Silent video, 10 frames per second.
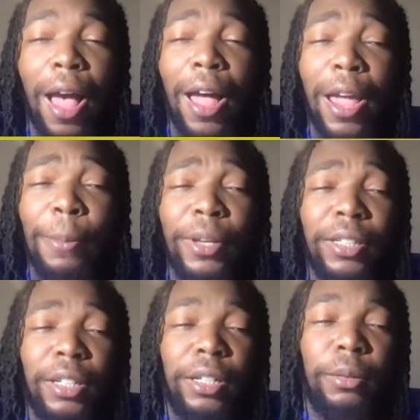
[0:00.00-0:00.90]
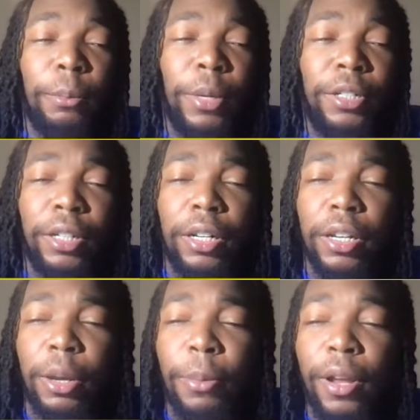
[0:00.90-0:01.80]
I ain't mention
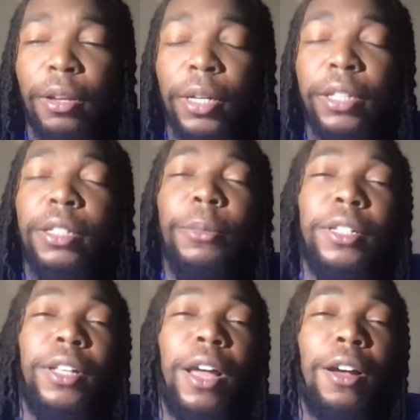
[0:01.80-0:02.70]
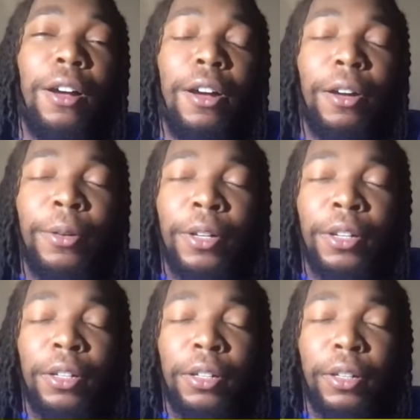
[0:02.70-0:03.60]
Clint Capella because he missed that
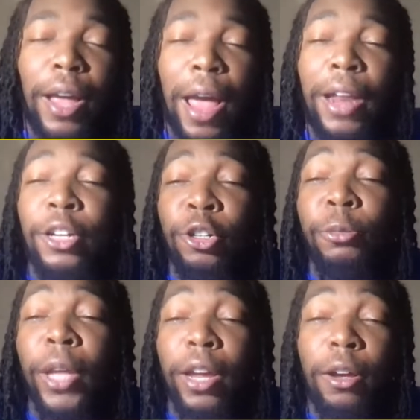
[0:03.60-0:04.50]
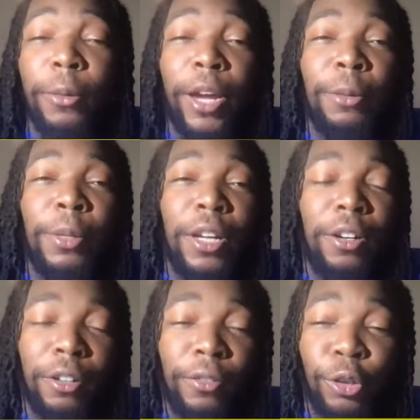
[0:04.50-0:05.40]
alley hoop layup at the
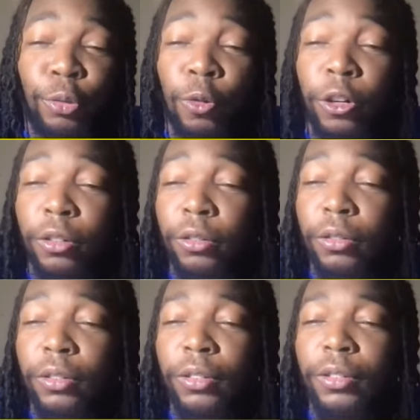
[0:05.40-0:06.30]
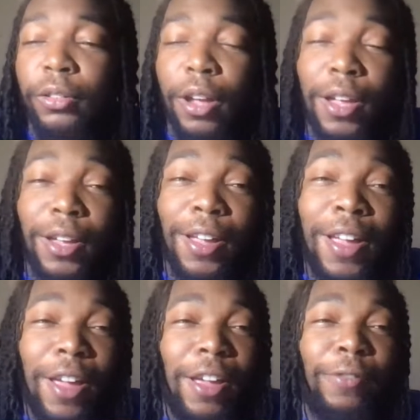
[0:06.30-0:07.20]
beginning of the first quarter.
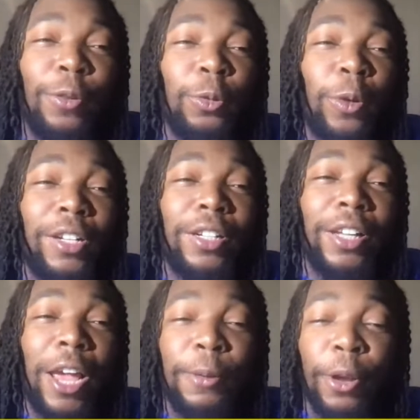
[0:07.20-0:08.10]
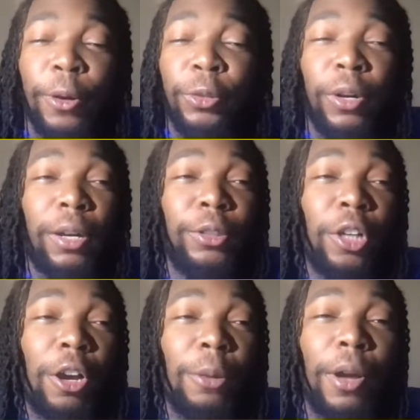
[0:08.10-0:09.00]
If you was watching the game, you know which one I was
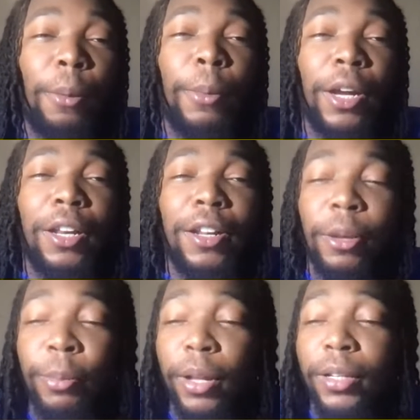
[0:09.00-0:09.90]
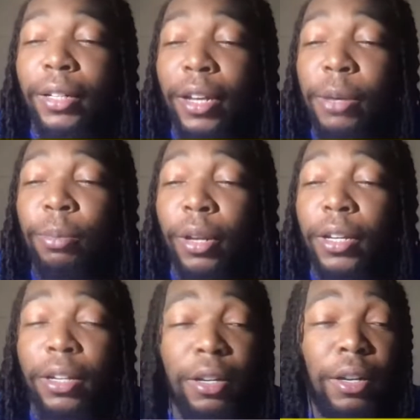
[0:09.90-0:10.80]
talking about. But Clint Capella did
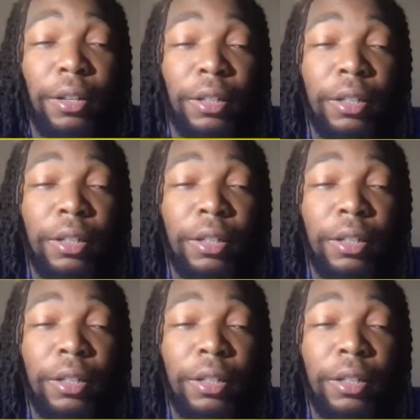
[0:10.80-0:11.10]
play good.